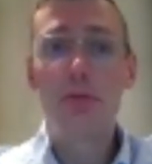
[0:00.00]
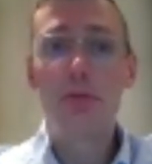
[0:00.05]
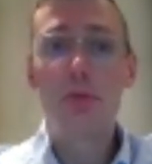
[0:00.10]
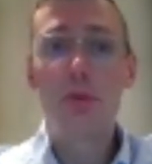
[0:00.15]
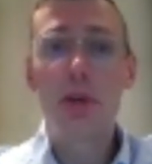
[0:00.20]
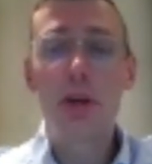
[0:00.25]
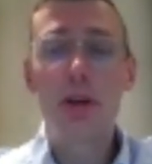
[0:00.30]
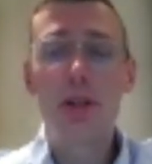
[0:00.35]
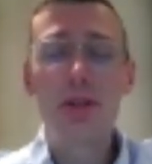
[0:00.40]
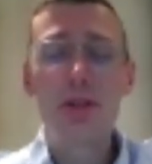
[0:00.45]

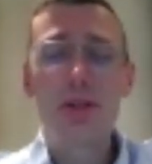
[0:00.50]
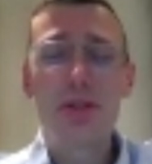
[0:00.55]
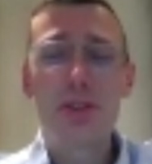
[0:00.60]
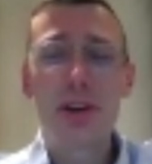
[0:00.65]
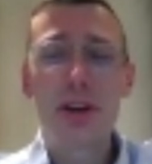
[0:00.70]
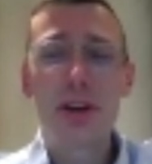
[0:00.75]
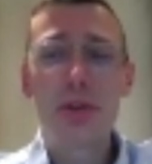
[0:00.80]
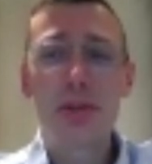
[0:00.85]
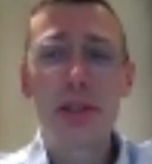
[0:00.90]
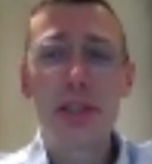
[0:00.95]
Well,
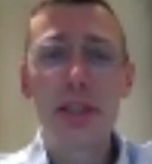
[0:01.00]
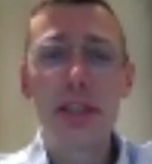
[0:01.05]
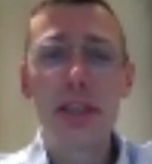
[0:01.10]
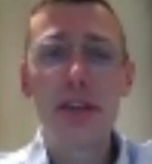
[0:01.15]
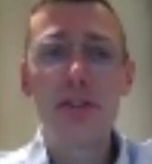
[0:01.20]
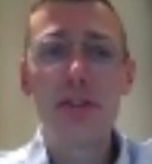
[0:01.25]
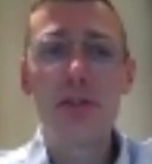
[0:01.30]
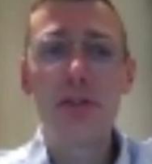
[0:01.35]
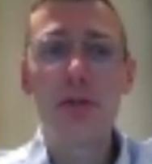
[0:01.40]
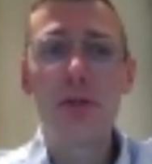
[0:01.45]
frequently
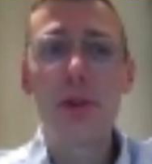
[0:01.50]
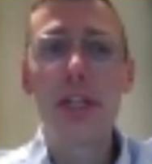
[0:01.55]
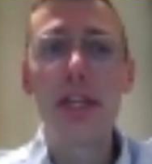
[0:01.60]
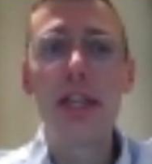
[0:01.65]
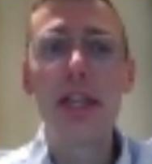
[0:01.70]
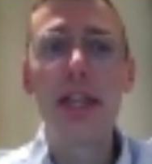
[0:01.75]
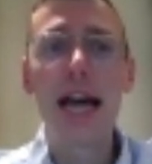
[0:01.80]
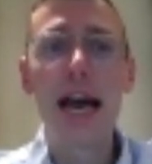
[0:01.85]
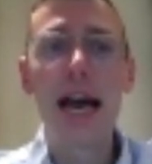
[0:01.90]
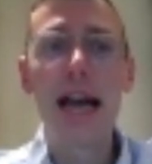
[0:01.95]
enough, we
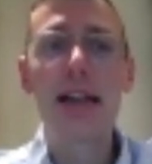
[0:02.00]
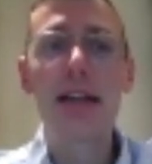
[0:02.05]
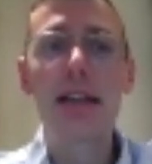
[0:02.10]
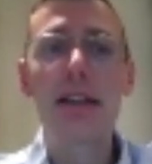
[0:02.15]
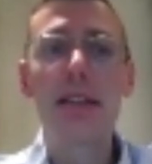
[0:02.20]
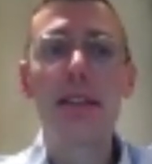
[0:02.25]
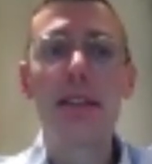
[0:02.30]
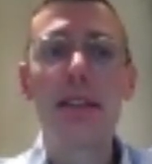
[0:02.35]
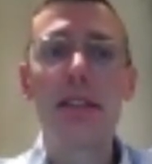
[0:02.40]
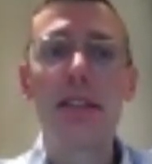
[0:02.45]

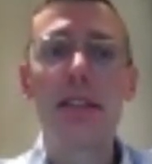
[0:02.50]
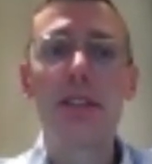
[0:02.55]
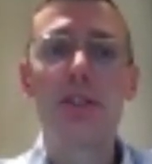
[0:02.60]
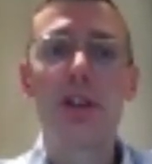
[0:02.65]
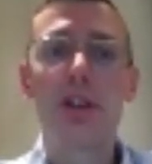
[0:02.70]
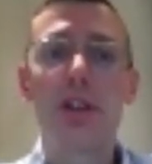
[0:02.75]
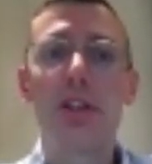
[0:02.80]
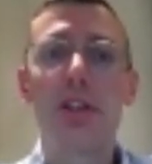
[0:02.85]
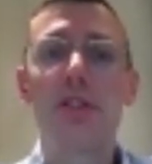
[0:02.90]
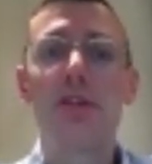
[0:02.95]
lack
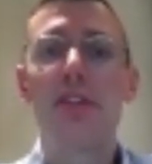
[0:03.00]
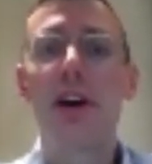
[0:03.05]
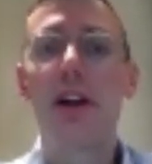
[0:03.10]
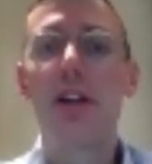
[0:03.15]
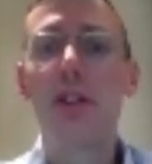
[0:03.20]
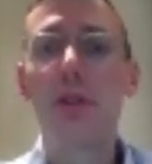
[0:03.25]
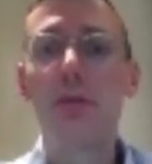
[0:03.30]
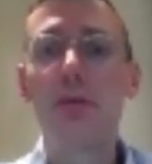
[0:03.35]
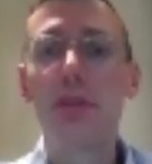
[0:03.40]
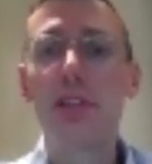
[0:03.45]
structured
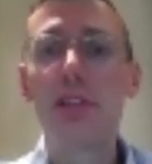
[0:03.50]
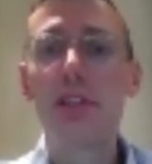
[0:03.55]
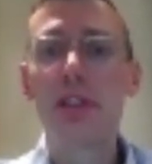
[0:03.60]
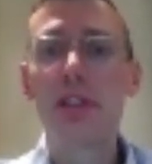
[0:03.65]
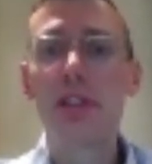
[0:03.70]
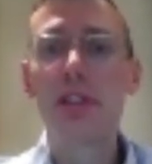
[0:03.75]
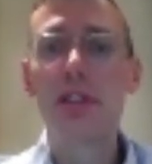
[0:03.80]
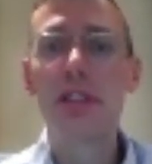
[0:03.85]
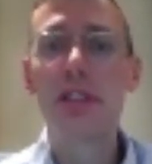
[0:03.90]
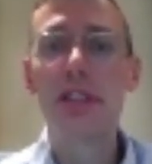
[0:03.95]
follow-up
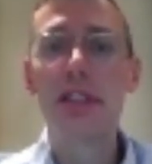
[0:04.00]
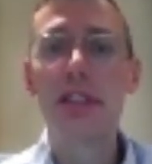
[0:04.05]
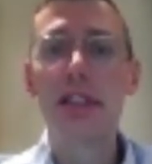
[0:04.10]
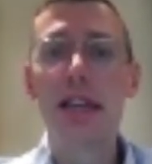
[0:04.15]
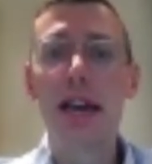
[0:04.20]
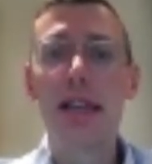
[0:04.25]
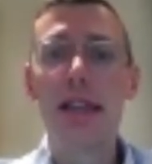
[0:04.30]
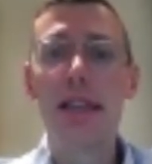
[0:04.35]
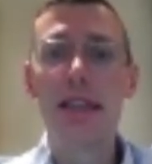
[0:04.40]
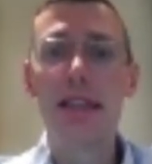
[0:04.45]
results
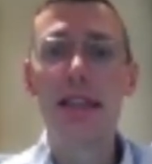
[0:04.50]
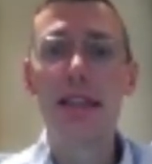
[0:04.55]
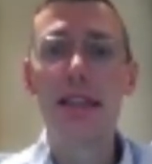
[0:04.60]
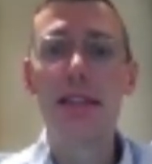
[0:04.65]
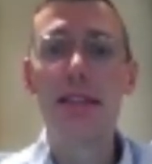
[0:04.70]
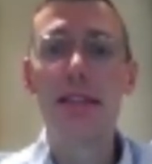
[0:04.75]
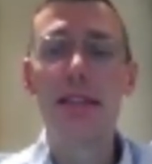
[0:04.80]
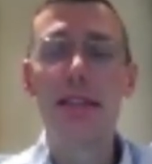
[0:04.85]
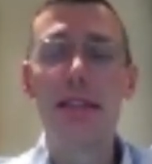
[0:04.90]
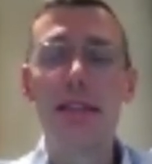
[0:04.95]
and
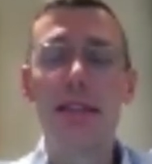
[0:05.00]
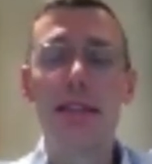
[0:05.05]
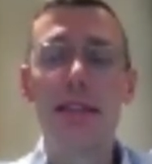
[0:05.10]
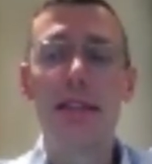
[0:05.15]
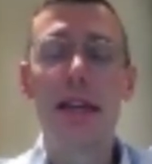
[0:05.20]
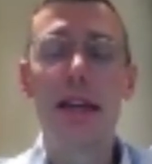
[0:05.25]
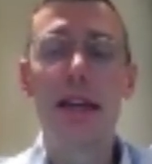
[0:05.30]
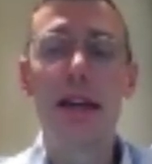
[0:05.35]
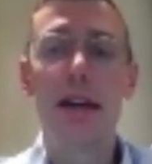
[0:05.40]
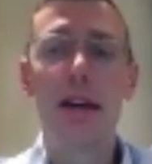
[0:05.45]
inconsistent
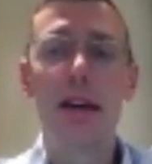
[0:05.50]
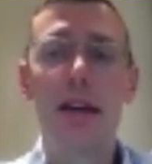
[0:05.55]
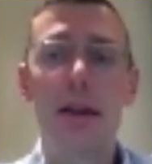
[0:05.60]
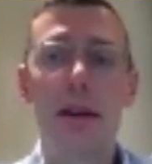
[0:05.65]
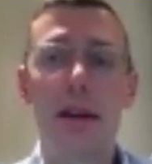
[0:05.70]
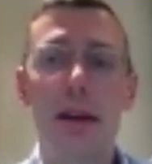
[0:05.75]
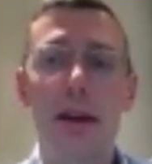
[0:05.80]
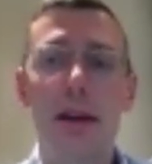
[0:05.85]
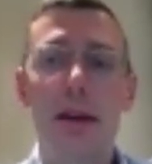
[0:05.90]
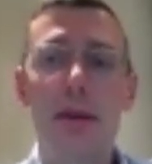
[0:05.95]

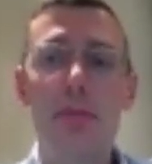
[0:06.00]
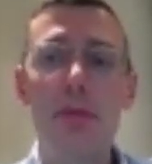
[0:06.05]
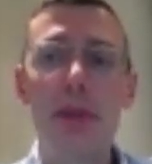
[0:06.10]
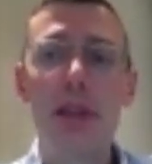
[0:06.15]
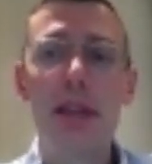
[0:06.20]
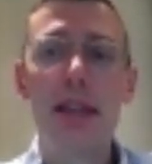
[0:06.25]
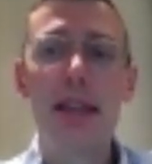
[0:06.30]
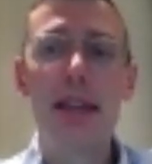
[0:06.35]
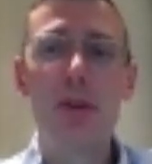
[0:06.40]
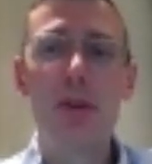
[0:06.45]
care,
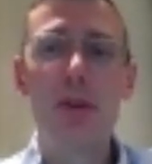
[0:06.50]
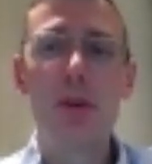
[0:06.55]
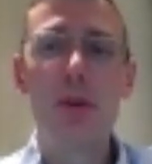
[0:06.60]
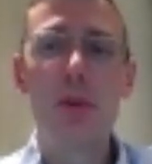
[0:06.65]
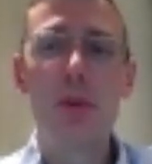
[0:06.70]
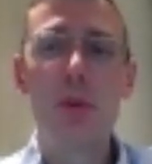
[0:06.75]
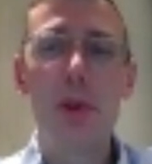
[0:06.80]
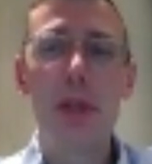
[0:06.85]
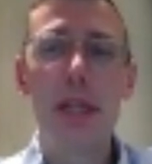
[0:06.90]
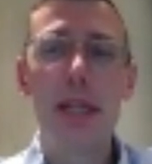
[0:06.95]
meaning
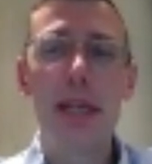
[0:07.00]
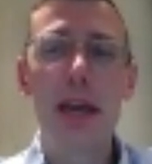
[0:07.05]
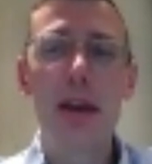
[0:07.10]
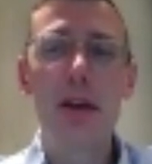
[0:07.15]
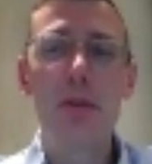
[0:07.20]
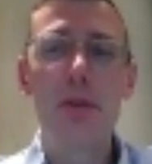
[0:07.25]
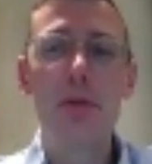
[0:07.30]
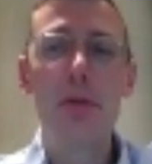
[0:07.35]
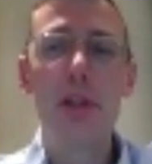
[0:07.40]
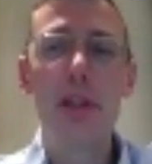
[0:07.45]
that we
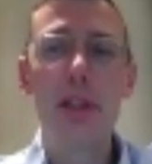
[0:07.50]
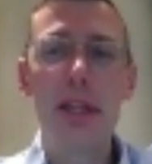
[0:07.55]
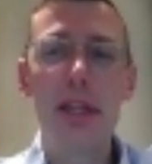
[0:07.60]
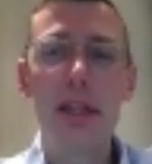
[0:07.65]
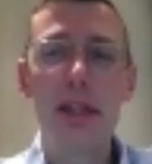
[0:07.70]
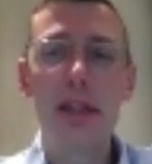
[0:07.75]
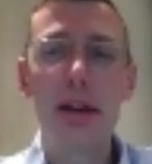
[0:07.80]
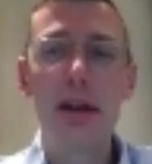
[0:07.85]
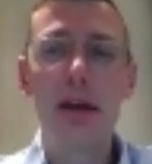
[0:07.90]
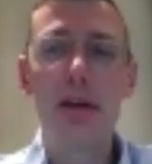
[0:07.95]
can't
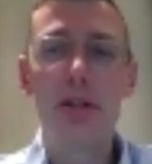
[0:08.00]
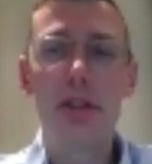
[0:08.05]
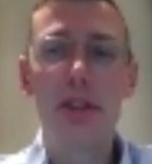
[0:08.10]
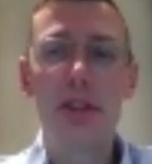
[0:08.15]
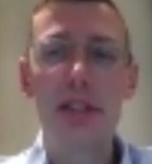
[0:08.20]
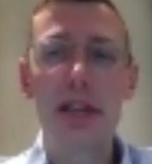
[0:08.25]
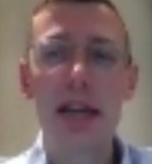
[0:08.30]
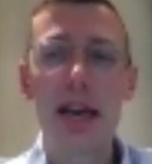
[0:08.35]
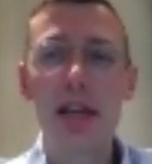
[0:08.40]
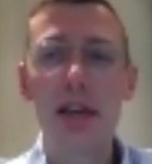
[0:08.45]
really
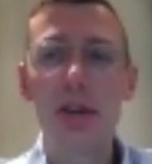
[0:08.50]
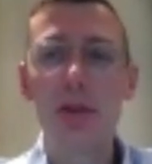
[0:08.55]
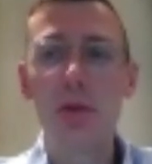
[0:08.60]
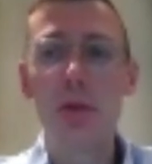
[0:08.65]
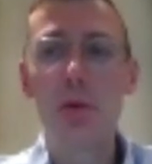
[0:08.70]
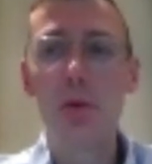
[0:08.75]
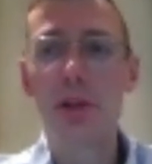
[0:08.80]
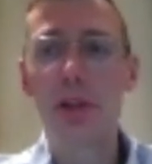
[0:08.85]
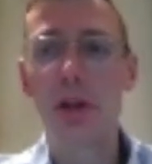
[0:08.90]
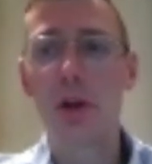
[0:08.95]
understand
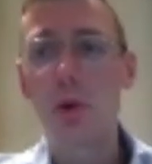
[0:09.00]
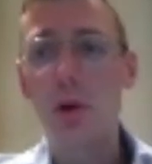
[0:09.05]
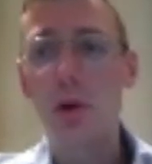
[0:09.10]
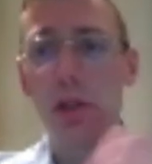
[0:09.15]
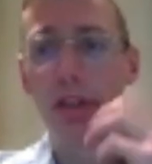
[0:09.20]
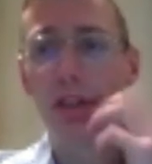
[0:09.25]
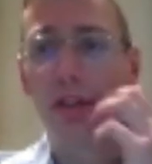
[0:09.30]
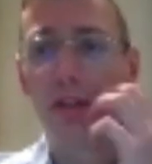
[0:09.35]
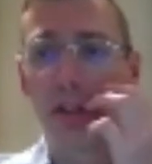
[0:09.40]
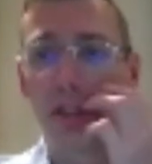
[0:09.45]
what the
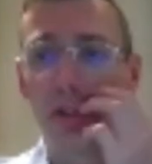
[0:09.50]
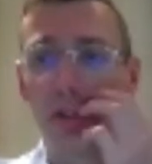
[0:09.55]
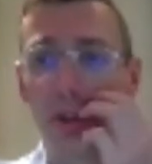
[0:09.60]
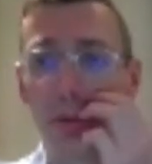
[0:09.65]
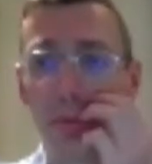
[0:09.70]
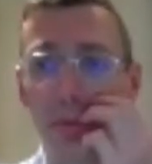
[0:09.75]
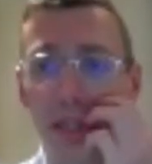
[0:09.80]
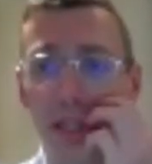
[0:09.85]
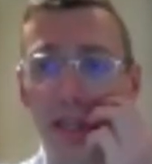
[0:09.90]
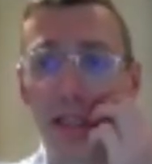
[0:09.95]
quality of our
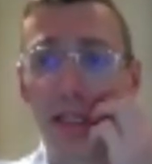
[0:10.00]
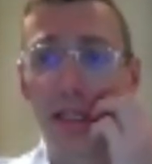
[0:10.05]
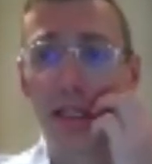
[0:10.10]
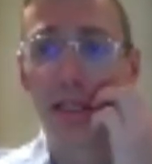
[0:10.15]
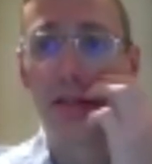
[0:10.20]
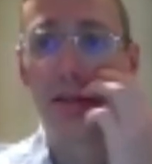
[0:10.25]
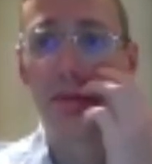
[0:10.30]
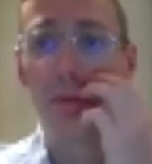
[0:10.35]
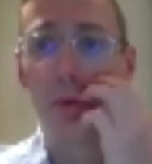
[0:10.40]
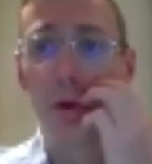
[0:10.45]
treatment
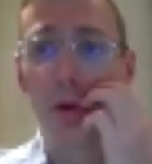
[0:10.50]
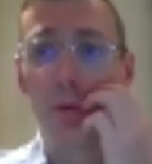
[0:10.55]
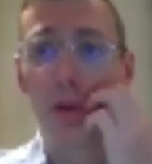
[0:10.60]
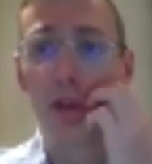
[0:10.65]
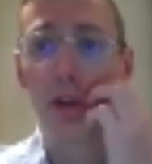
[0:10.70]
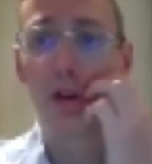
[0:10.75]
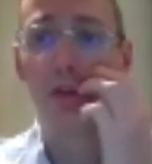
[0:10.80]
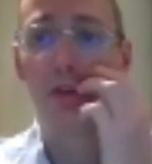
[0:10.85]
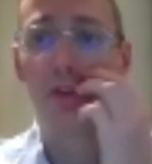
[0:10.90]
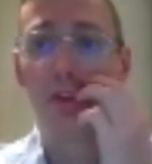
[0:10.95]
is when we
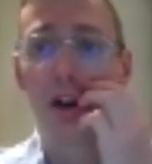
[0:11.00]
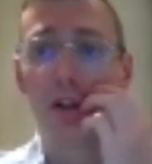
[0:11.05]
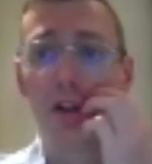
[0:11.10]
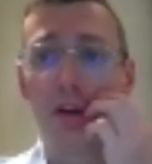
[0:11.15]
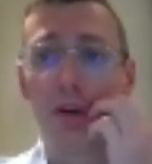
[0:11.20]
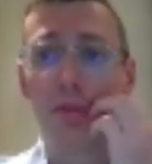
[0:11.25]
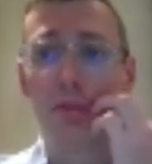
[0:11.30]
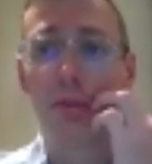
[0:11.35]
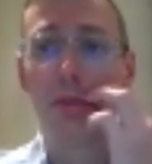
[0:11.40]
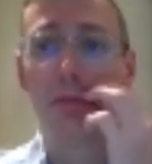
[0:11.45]
don't
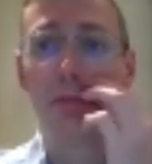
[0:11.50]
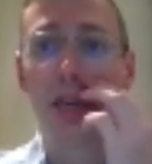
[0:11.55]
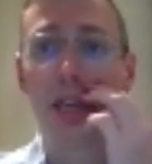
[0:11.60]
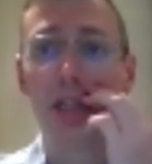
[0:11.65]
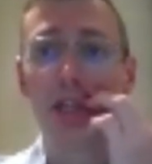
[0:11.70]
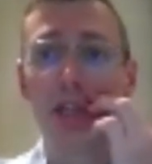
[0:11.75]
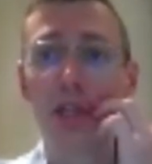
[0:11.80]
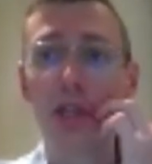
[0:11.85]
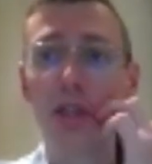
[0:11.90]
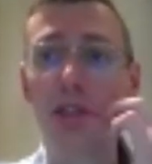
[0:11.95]
follow up our
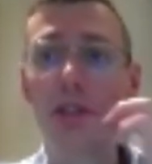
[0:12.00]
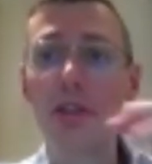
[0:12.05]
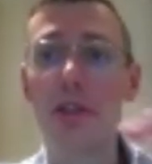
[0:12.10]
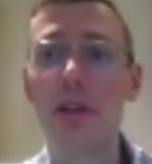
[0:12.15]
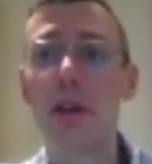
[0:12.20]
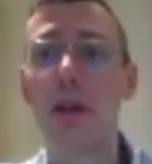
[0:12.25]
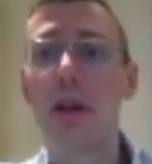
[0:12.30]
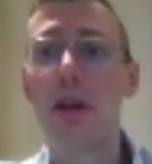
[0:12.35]
patients.